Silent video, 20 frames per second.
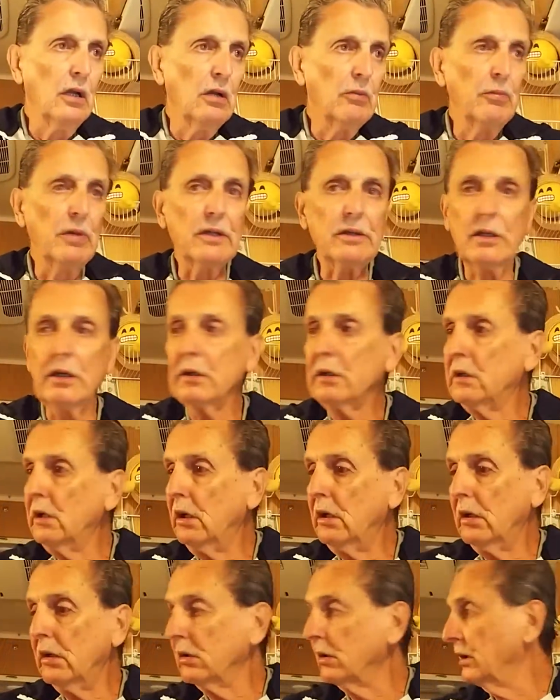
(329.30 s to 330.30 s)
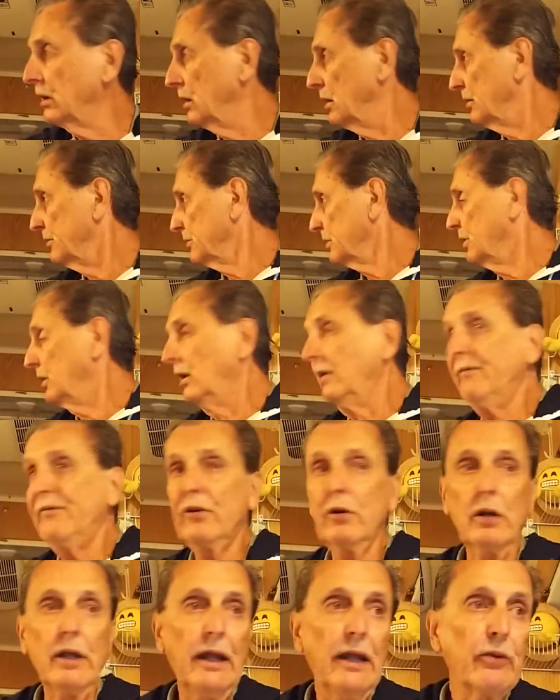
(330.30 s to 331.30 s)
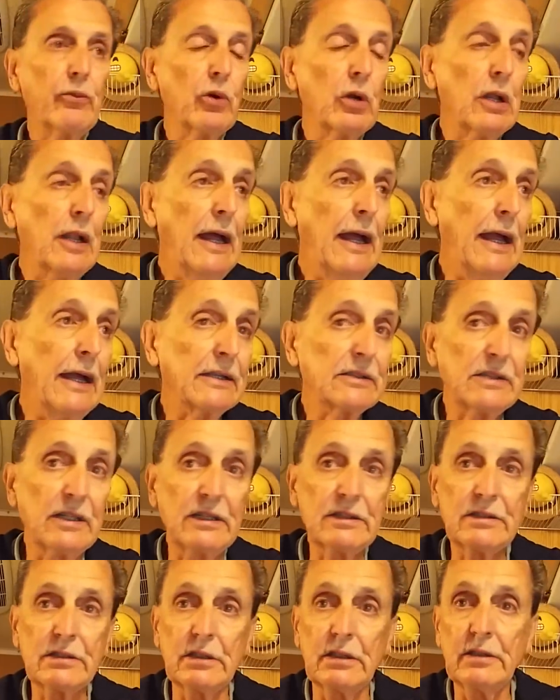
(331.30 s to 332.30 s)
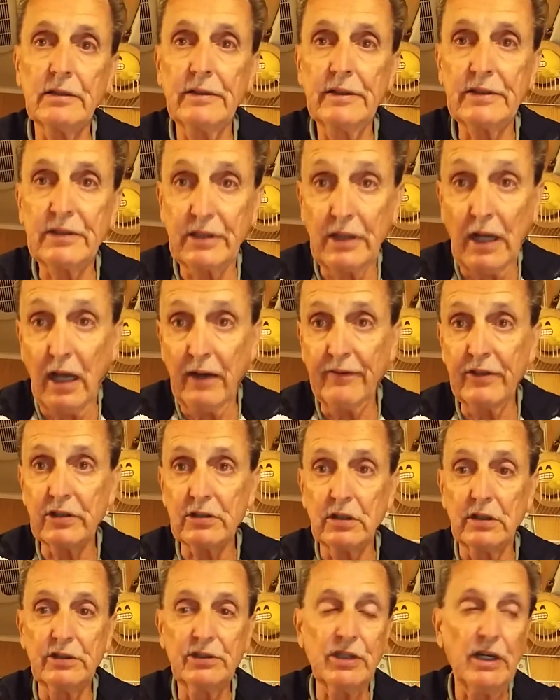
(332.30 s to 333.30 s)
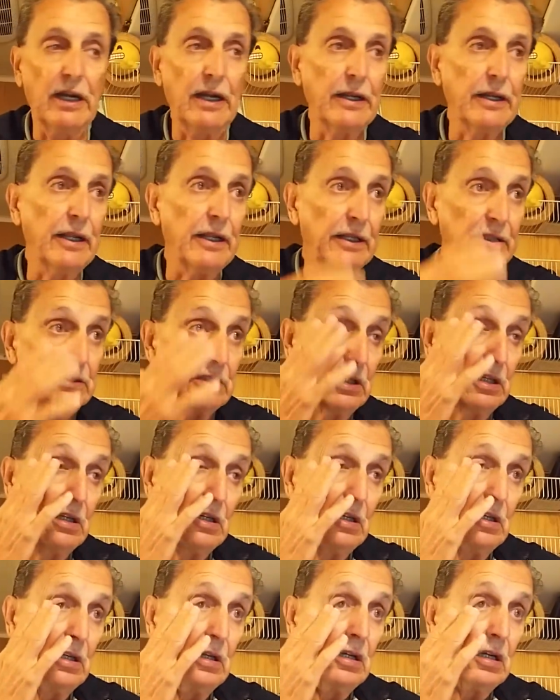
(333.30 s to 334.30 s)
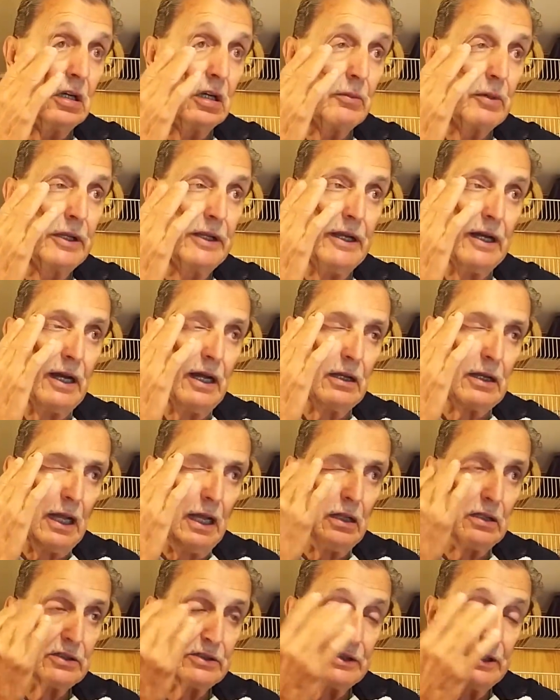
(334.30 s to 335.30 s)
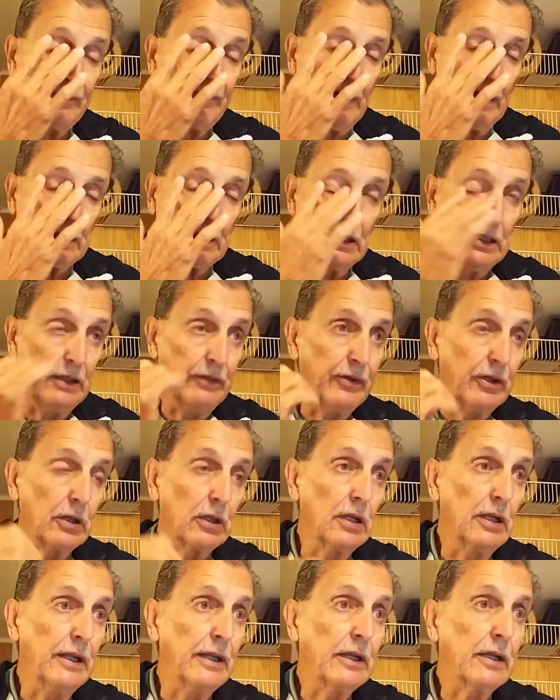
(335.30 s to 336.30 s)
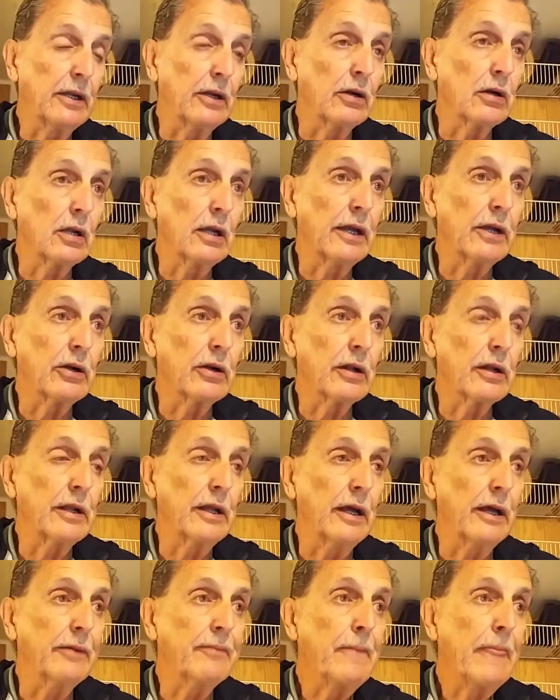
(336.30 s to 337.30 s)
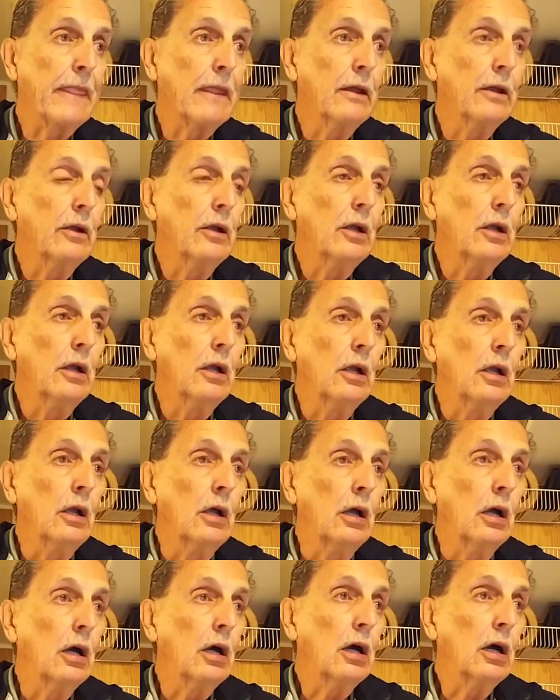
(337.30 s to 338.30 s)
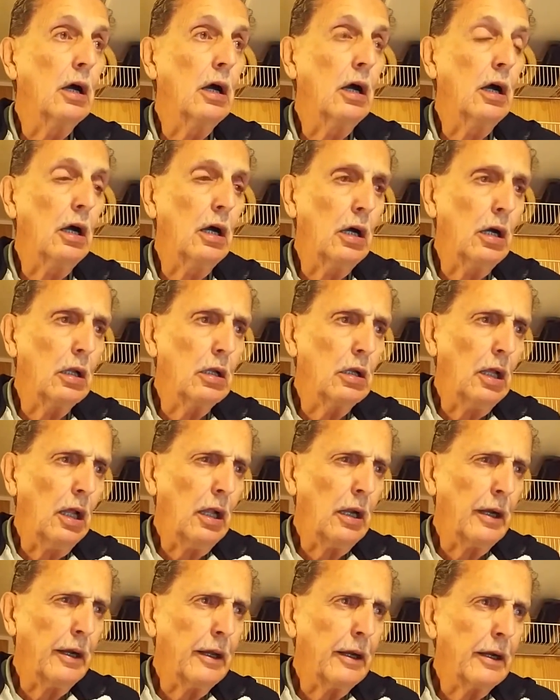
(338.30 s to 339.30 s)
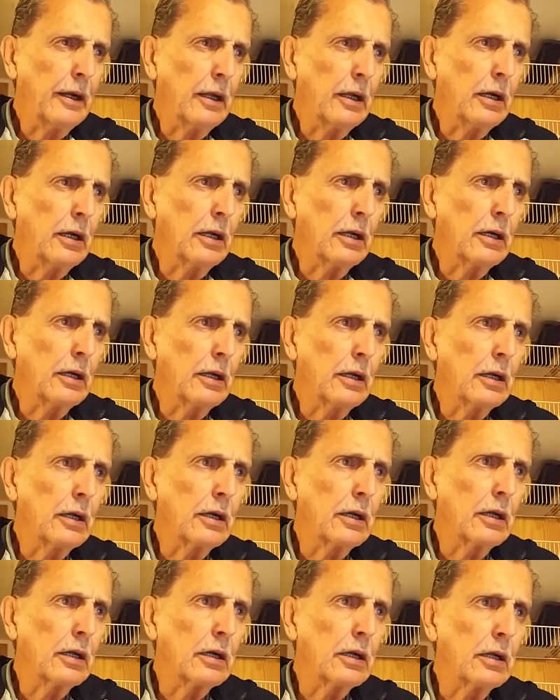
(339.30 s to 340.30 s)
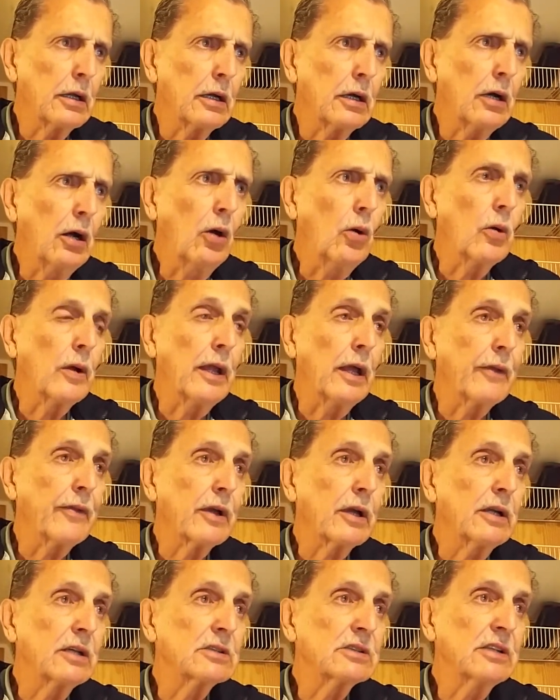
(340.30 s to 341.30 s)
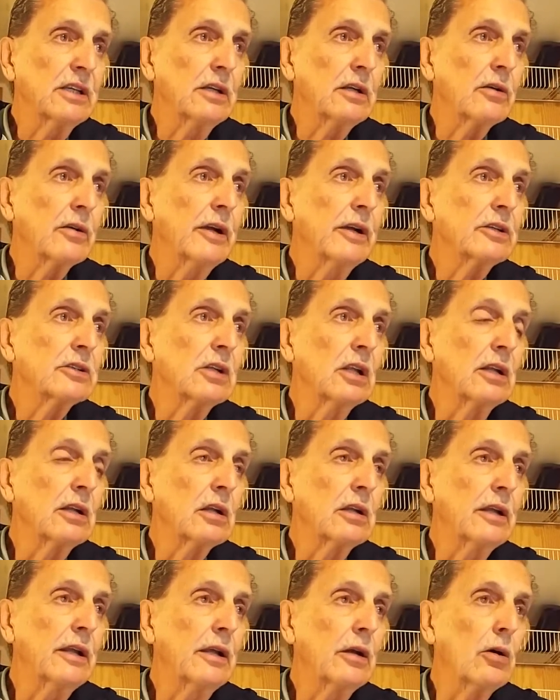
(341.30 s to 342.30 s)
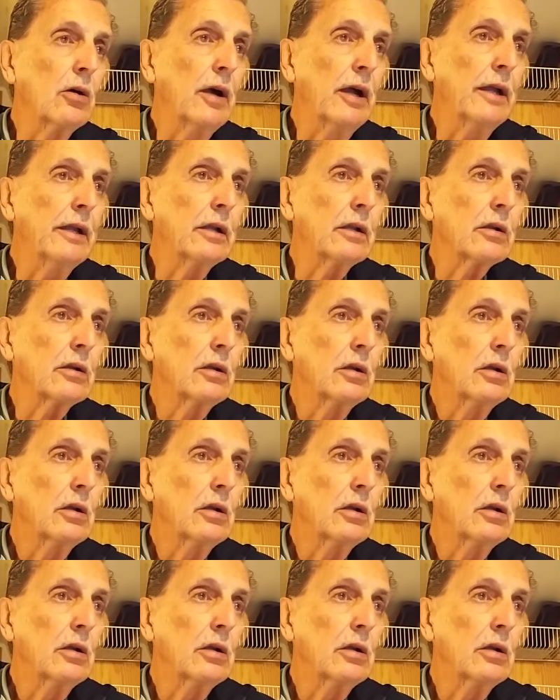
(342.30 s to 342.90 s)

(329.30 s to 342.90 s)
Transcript: but they're called uh, Comfort and Relax. That's uh, It's obviously Chinese. Uh, but yeah, I'll, I'll, see if I can leave you a link here later today. Uh, la da da da da da da da da da. Oh yeah, the casita. here's little T08.